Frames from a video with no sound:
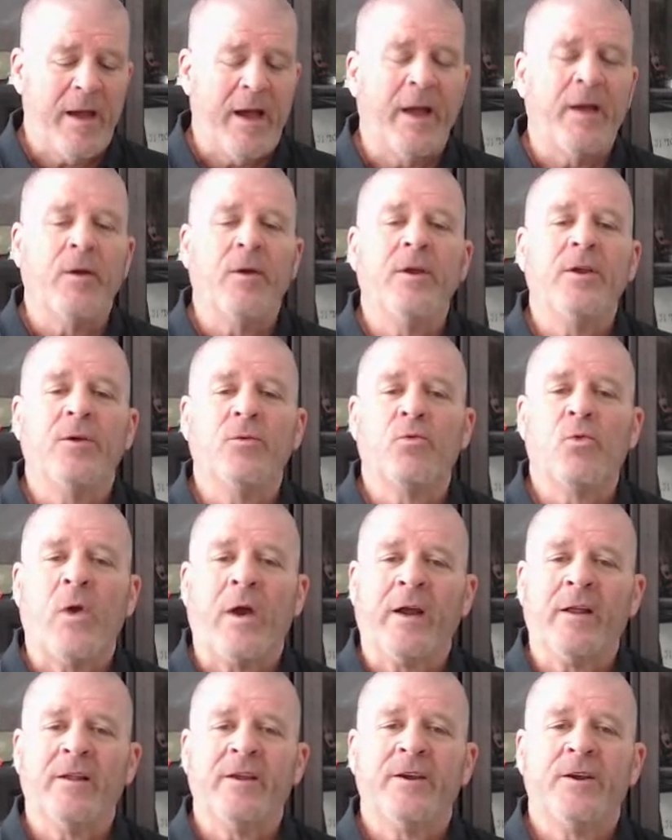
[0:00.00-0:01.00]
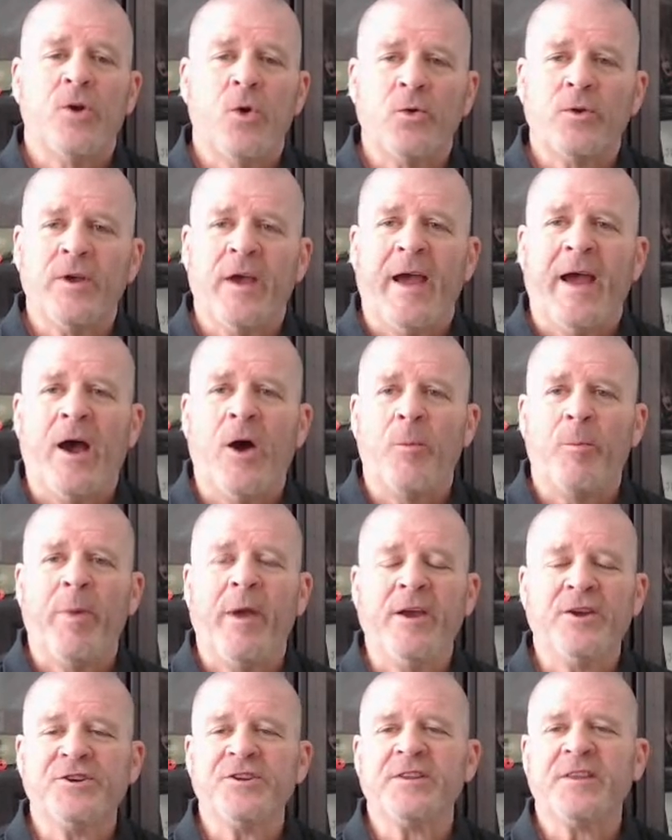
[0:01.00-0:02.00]
I regularly go to
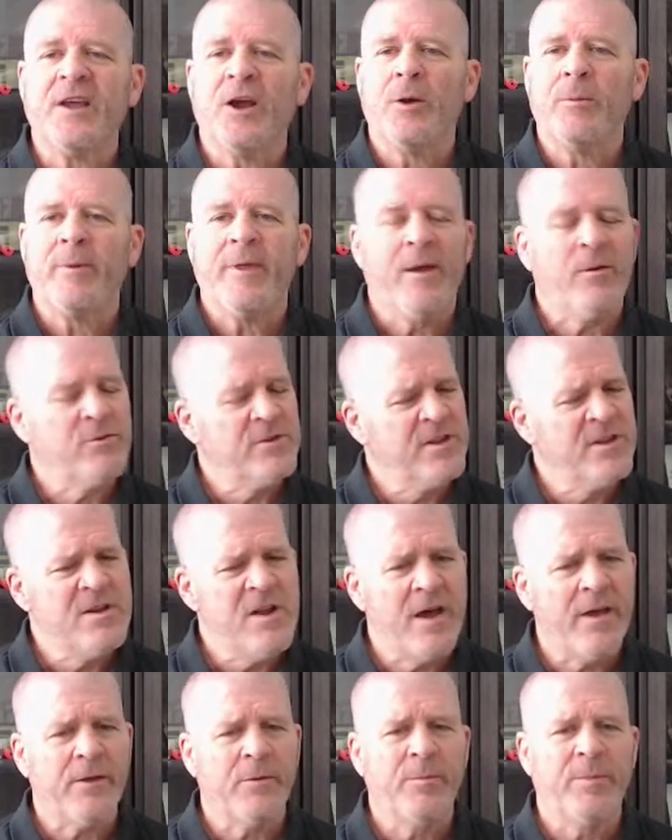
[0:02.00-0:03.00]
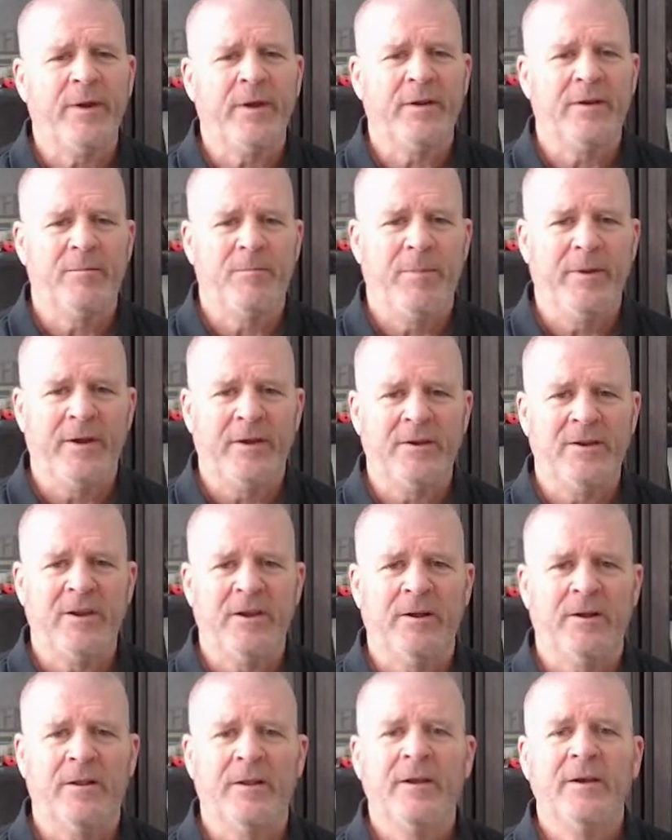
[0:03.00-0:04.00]
outpatient therapy. That was another big
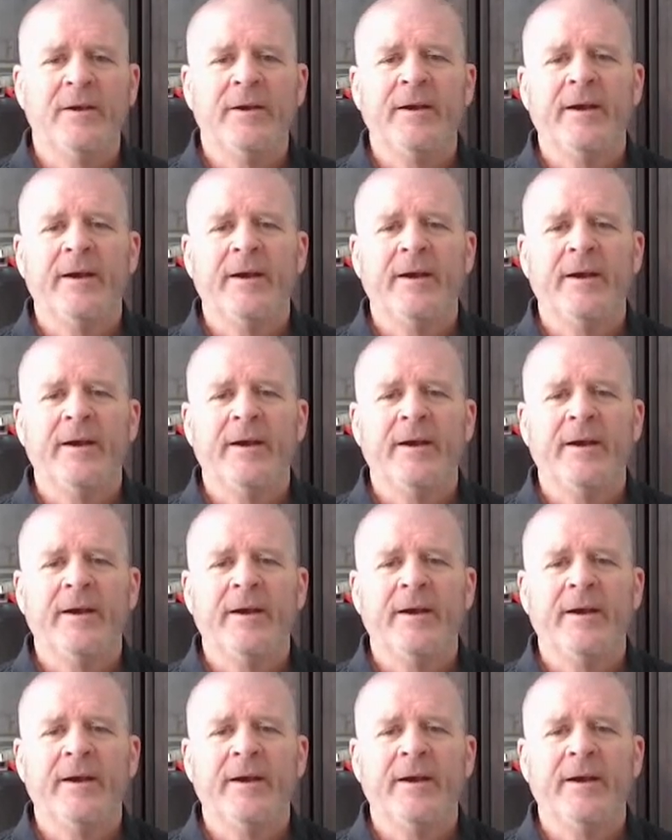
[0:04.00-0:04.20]
deal.